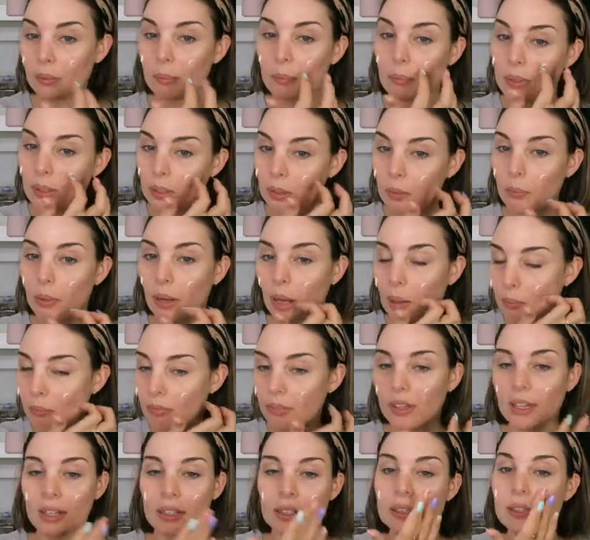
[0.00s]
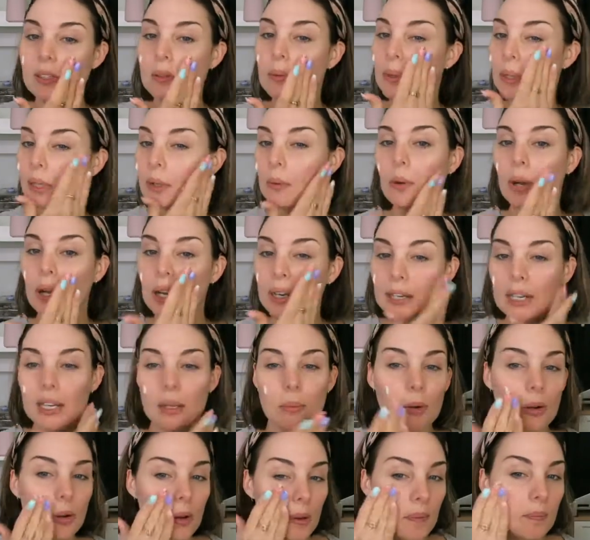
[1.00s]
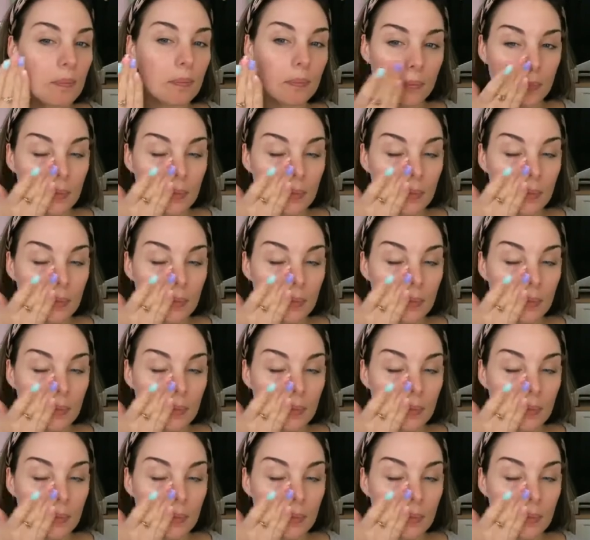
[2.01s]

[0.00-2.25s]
little pump thing doesn't really work anymore.